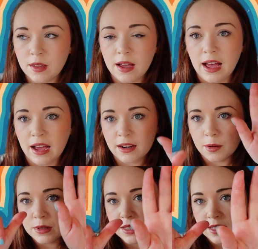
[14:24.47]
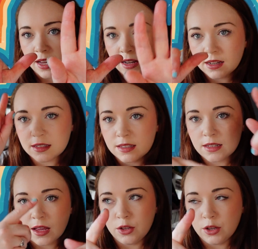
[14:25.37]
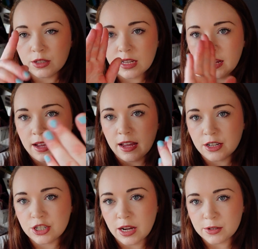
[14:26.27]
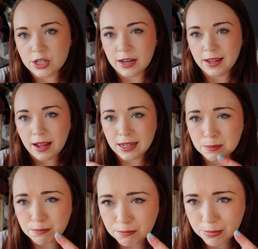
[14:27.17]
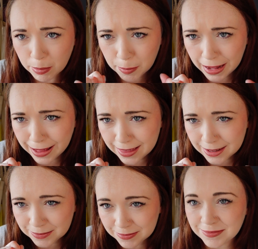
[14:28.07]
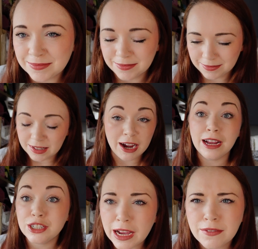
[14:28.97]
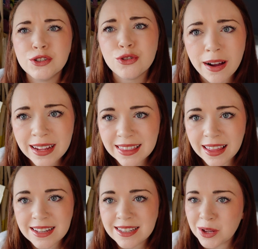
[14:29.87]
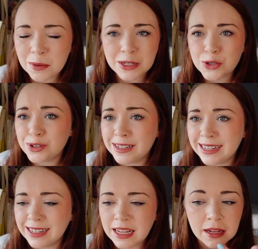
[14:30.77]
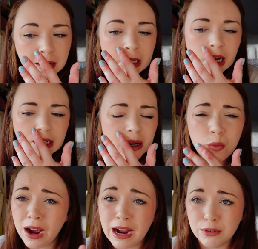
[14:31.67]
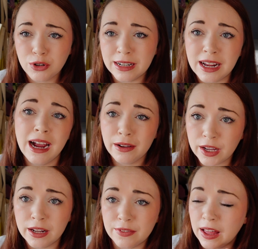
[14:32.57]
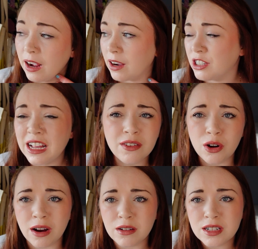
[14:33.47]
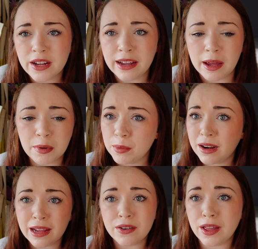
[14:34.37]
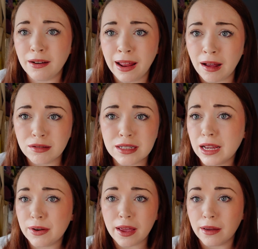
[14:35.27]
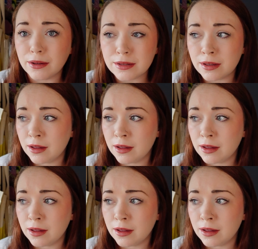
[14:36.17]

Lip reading: Hack number 6, using a shower jelly as bubble bath. I actually haven't tried this, so I'm intrigued. I don't know why I haven't tried it. I have heard of the hack. I just haven't got around to doing it, but we're going to give it a go now, see how it goes.